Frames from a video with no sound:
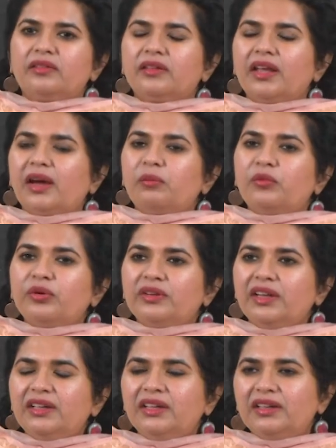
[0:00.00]
they are more
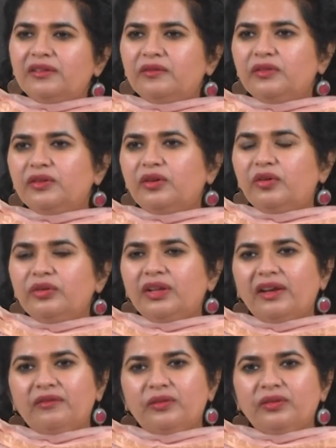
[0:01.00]
than enough. You do not
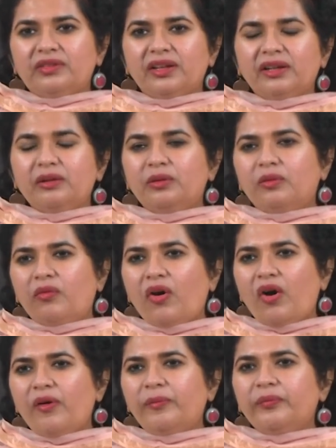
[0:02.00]
have to say
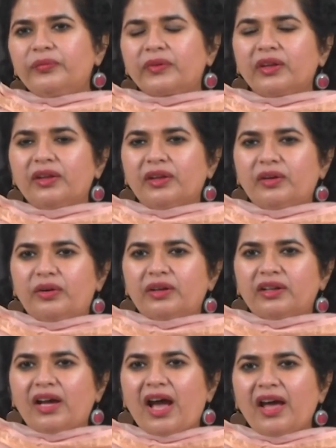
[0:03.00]
warm or
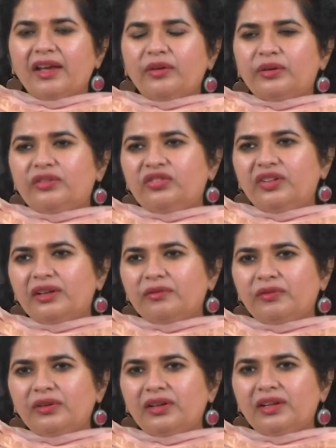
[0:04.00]
hi or
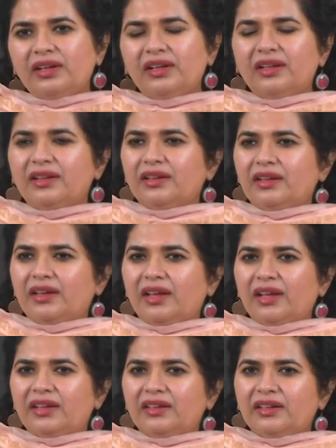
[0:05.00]
cheerful
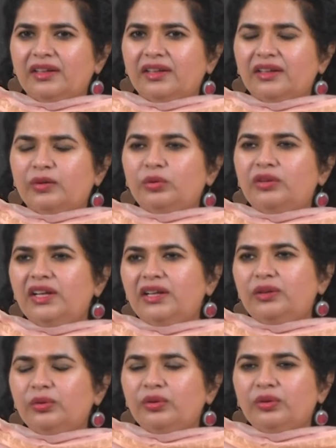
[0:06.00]
and good day
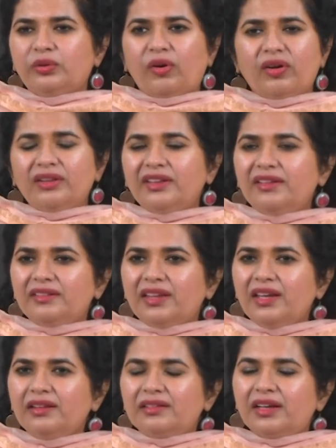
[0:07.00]
to you. All these
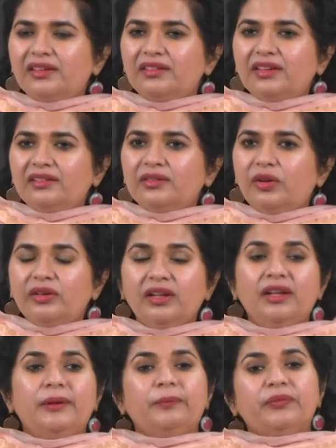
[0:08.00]
things are just not,
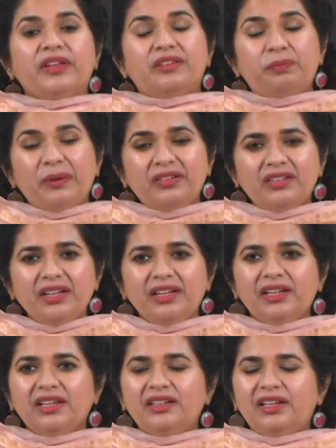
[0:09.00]

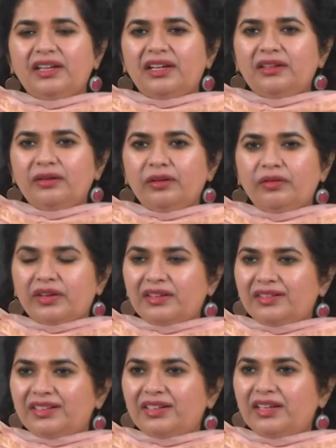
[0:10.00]
especially in a letter of
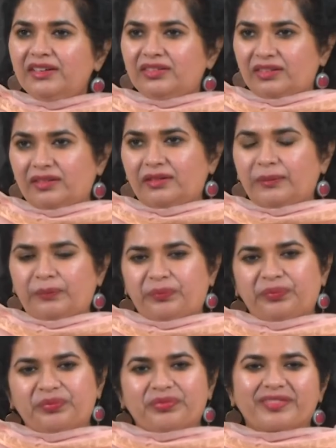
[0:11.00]
resignation.
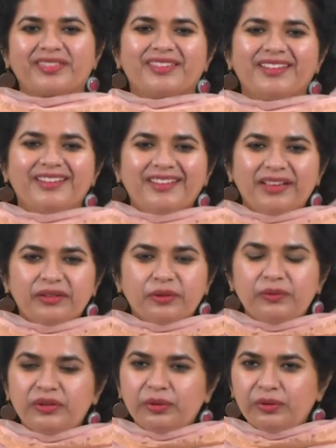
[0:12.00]

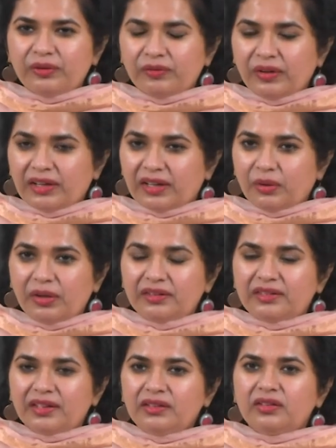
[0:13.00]
So, we do not require
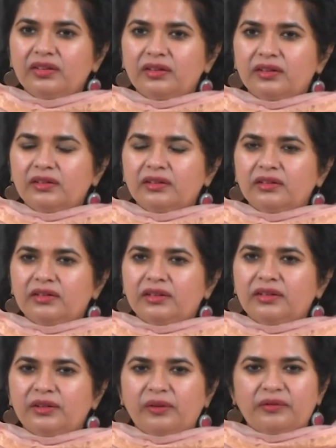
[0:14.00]
such
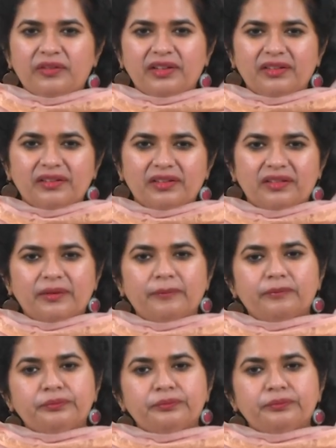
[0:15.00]
turn of phrases.